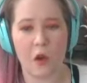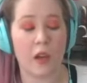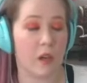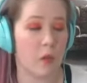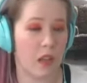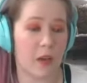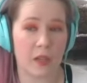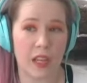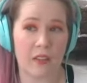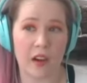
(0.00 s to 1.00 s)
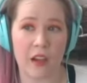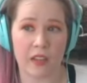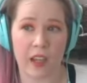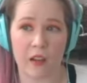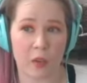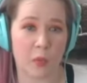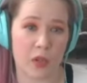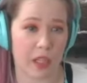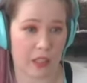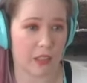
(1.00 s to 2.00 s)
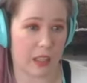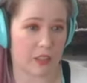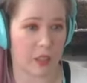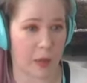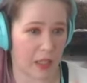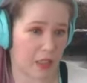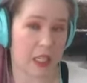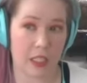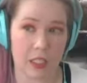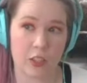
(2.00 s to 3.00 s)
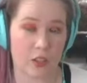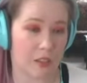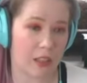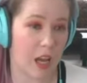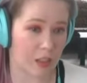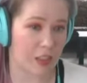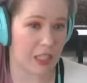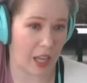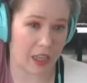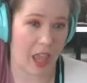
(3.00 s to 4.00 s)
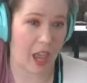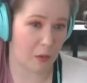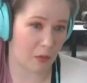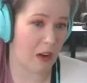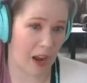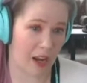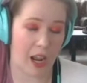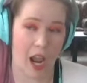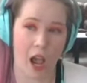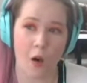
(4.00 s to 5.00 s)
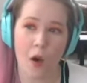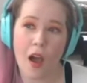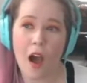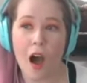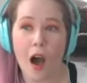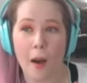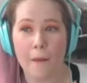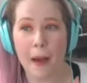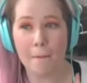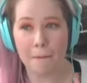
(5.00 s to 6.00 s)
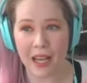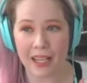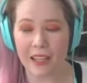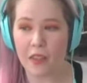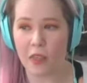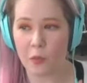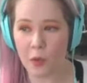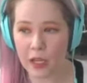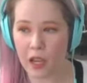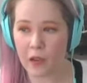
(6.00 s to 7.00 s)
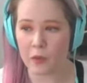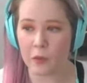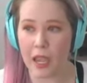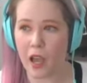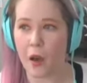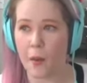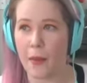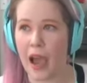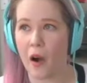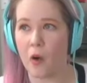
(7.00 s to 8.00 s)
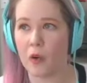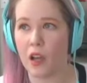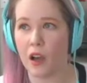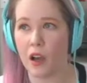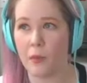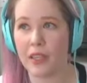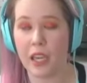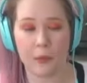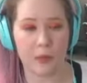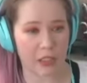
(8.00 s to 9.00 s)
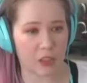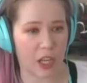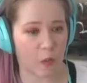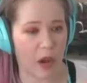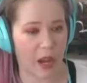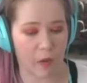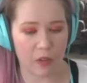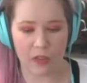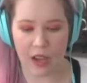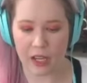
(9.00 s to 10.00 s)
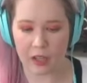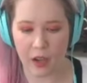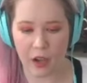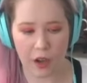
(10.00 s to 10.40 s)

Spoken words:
Okay, well, I would never have a counterpoint against Angela Bassett. I need you to understand that right now. But the point I would make about Cate Blanchett, why I would find